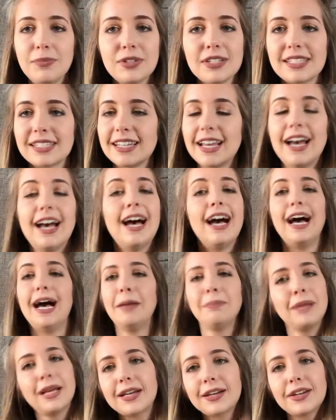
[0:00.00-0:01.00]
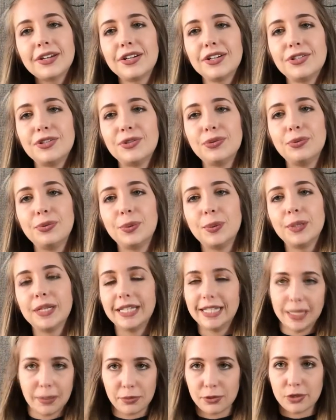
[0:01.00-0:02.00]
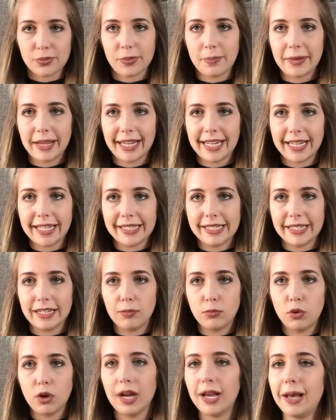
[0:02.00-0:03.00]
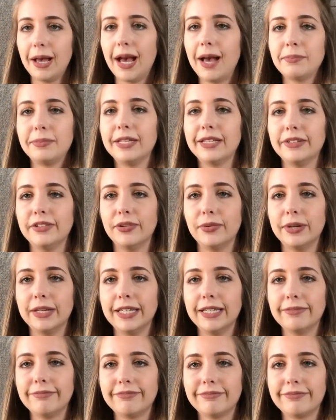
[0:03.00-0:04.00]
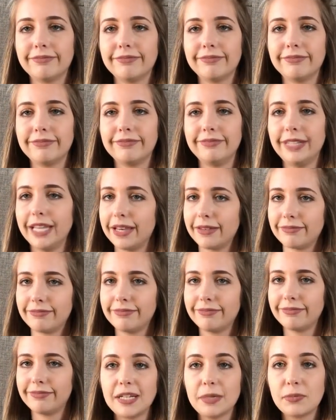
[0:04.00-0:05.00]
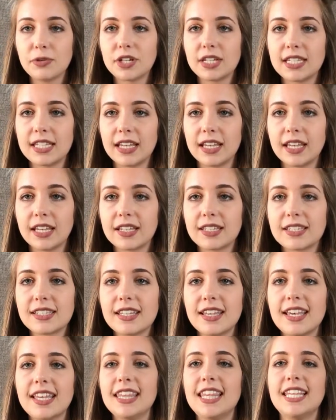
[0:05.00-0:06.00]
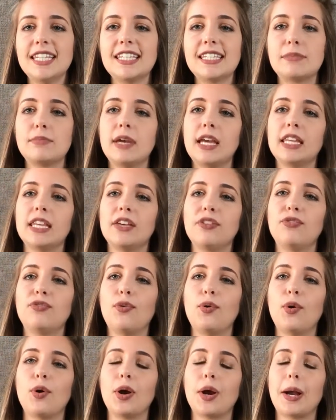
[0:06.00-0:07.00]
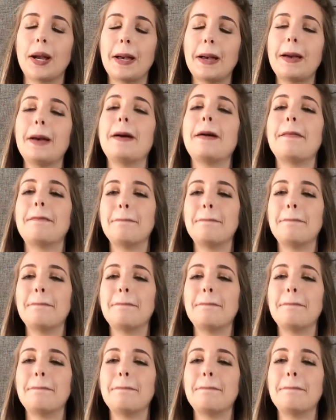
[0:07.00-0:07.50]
I'm just, I'm not gonna do numbers with my hands anymore. I am done doing it. Yeah, hack number six, this is mainly for